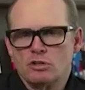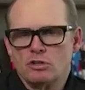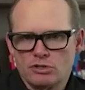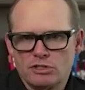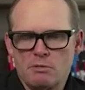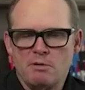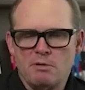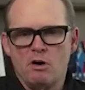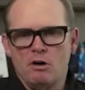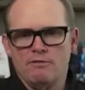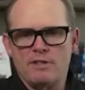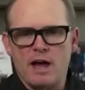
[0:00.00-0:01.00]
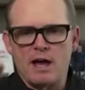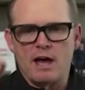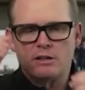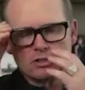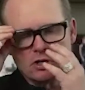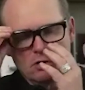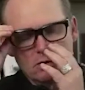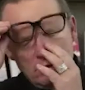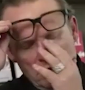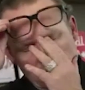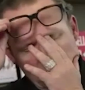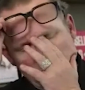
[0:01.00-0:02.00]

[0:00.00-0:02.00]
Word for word: the total sum of all of that. So